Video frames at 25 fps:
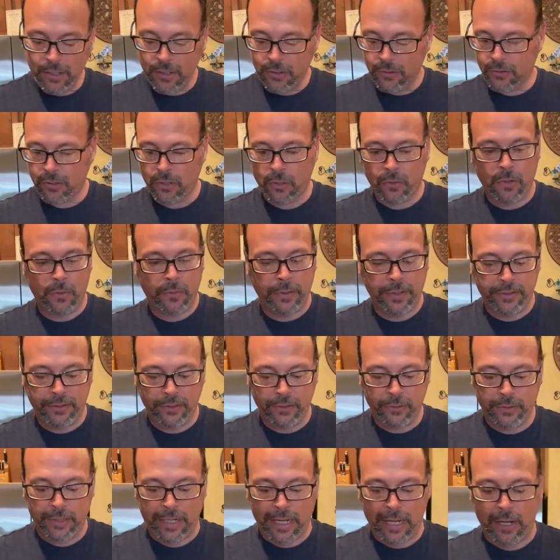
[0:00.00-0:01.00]
So what we
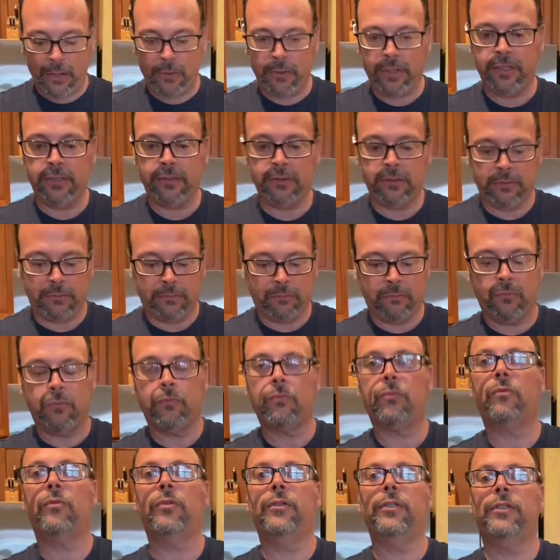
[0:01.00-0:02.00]
do now is,
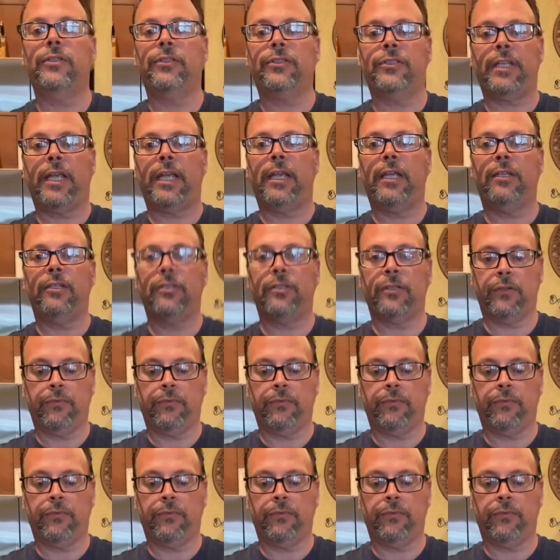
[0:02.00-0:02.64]
we're in the stage